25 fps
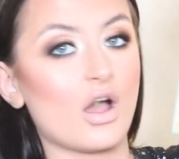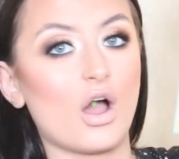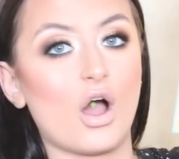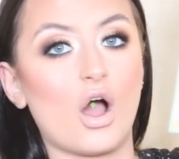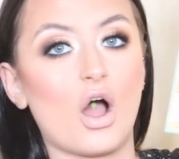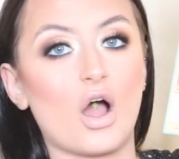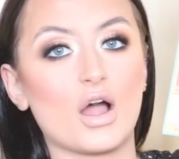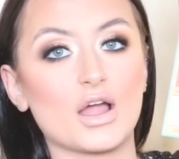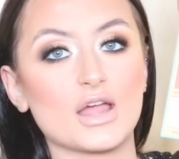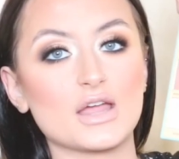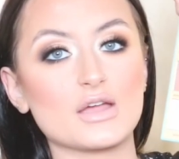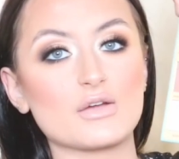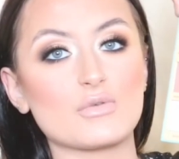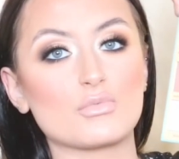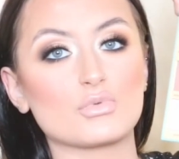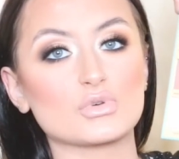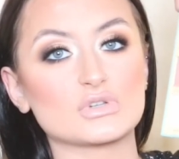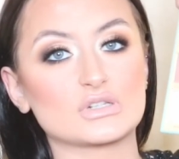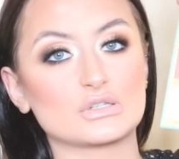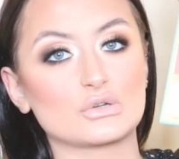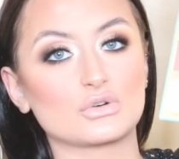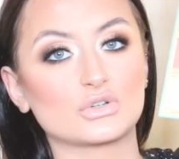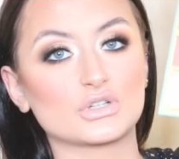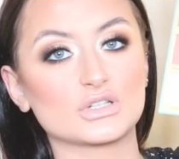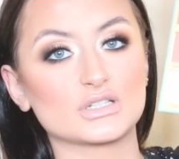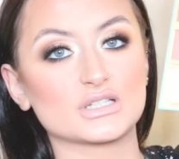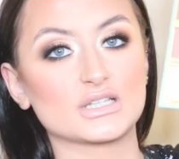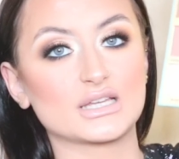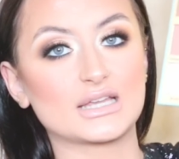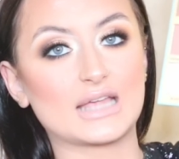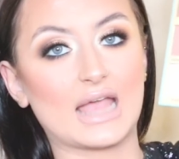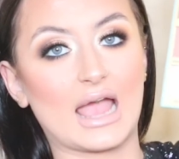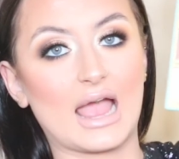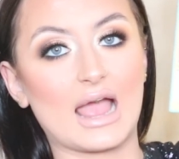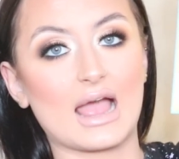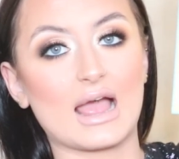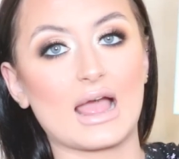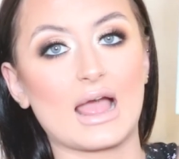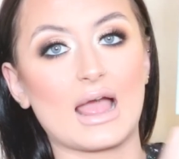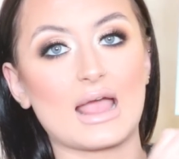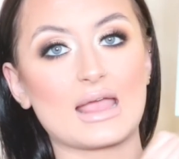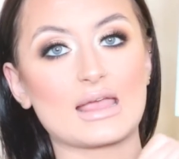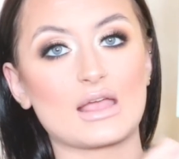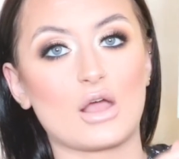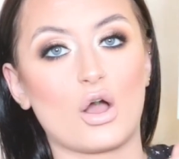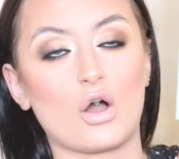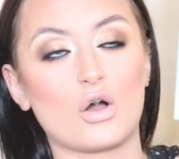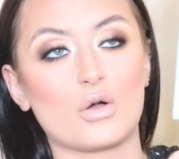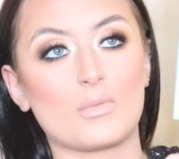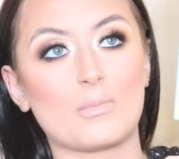I was looking to get a
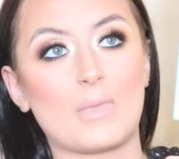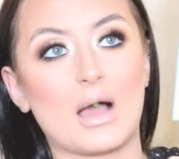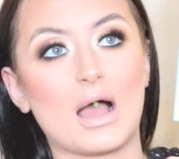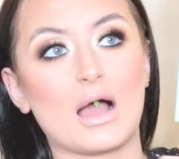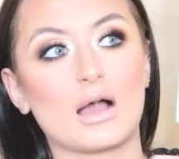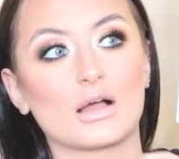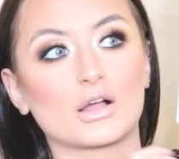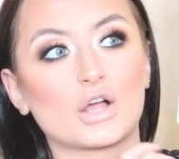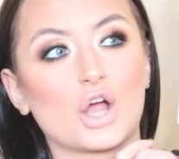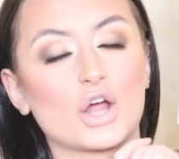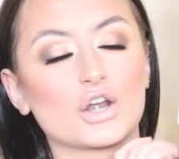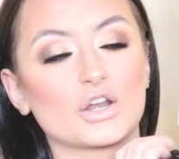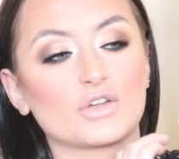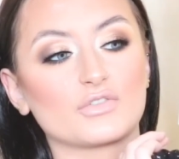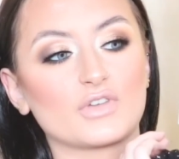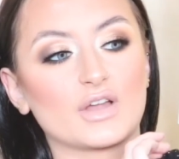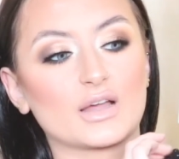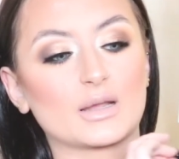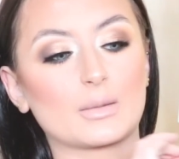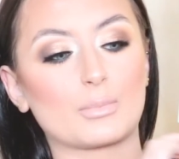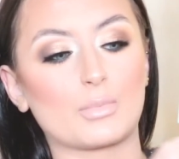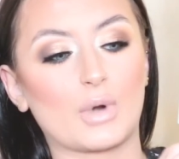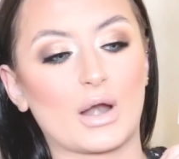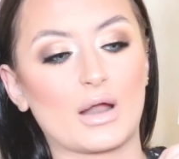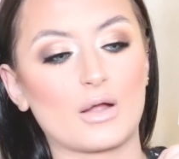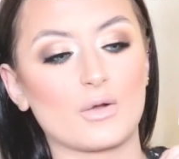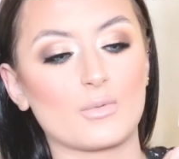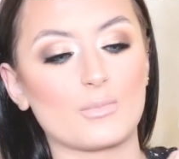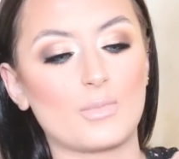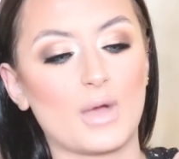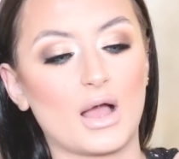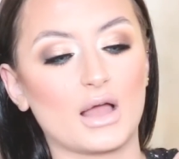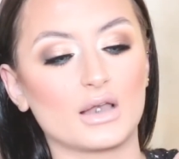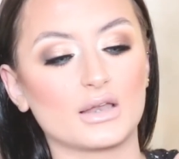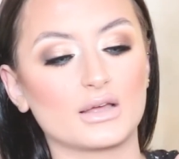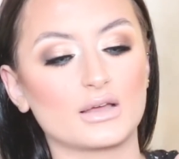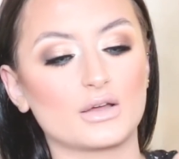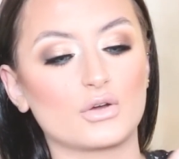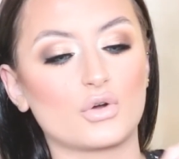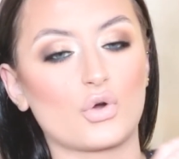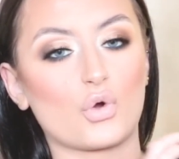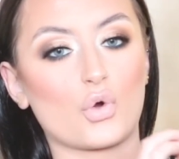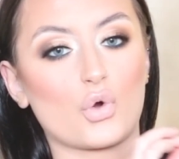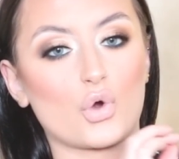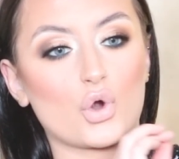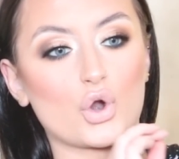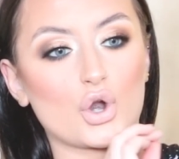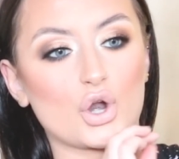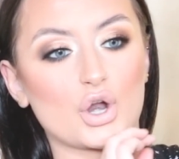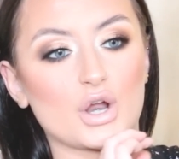all matte kind of like brown palette,
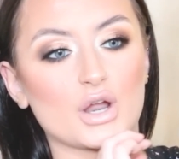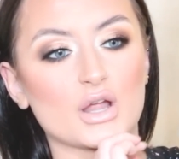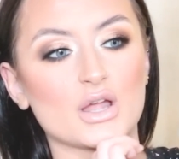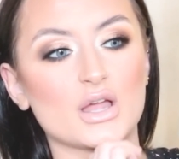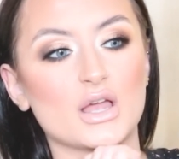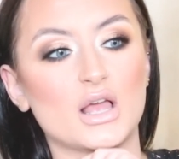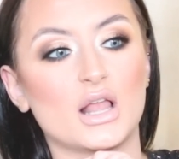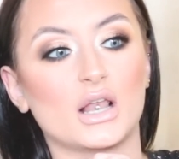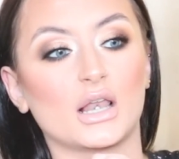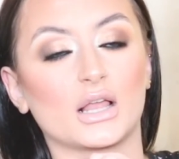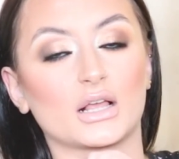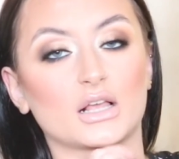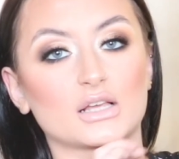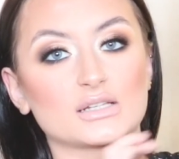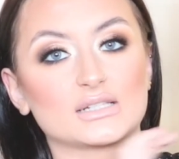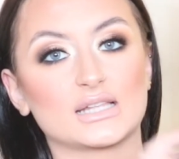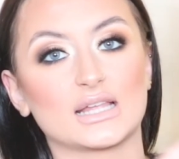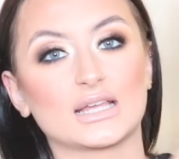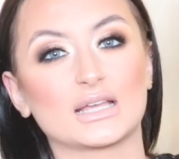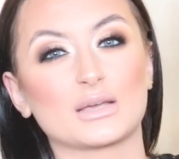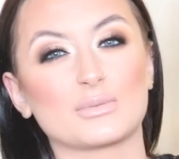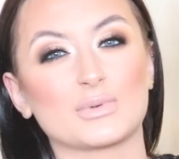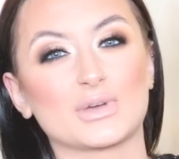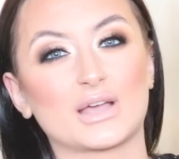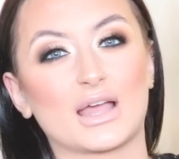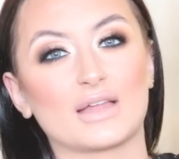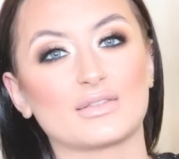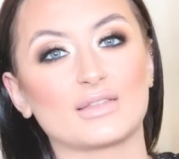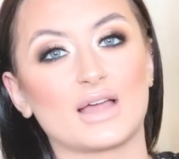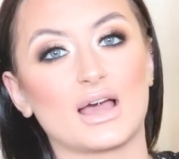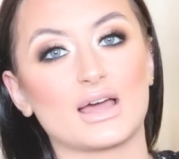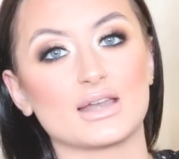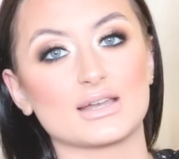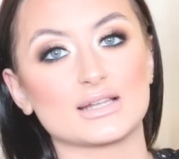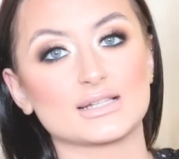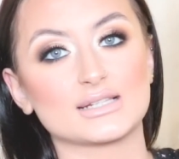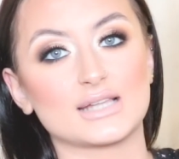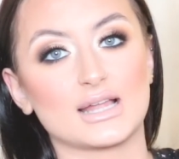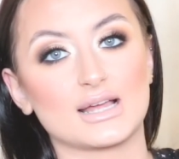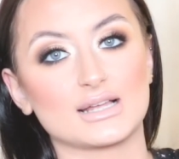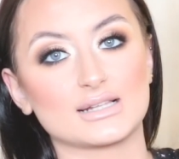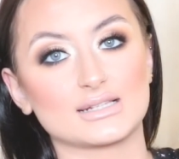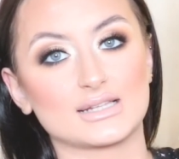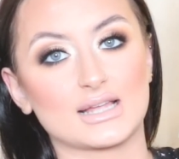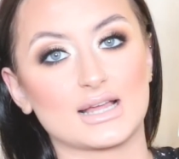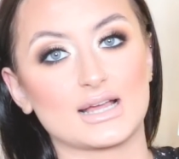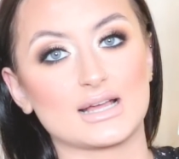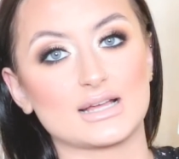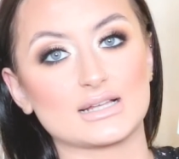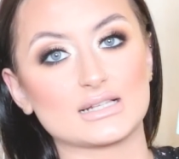or like I was thinking about getting the
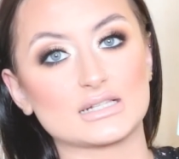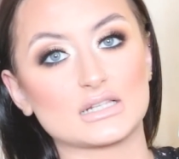Anastasia